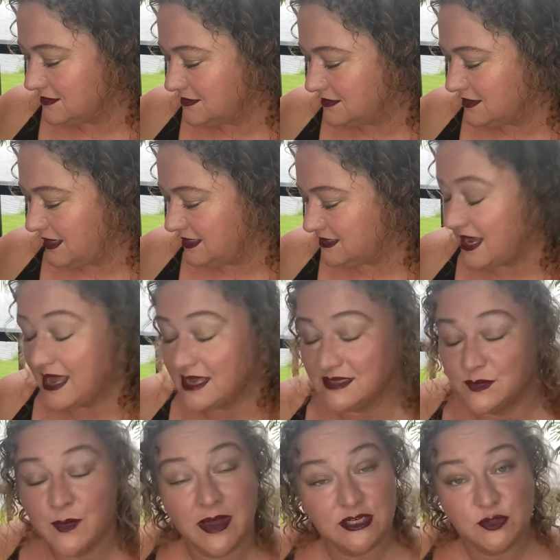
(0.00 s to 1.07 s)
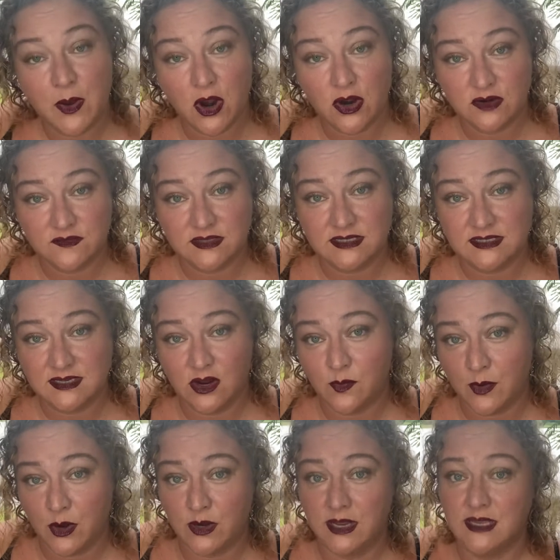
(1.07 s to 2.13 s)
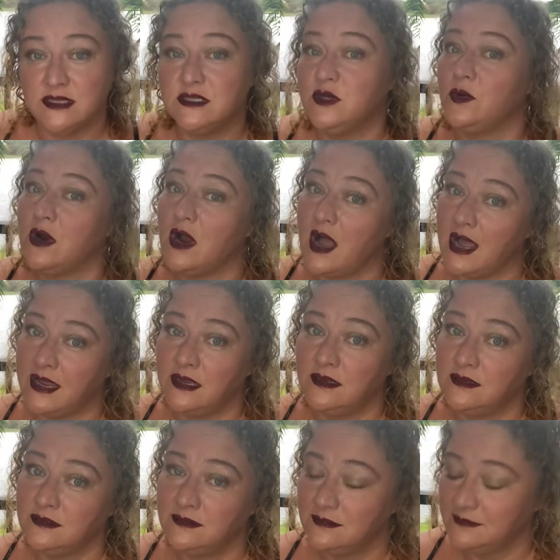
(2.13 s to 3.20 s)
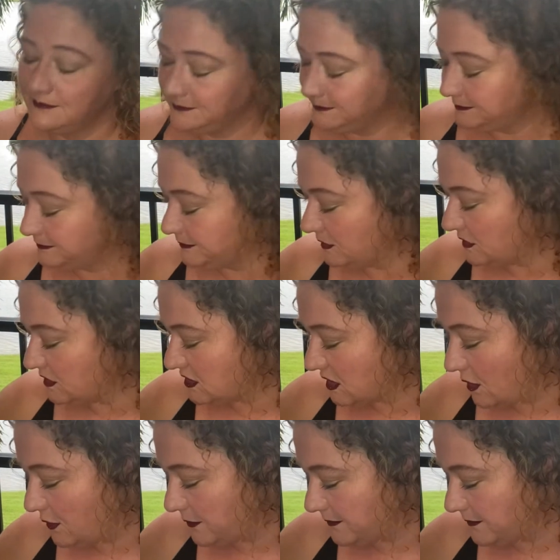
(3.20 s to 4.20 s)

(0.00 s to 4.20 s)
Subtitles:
it's as much part of this ceremony as you or I. So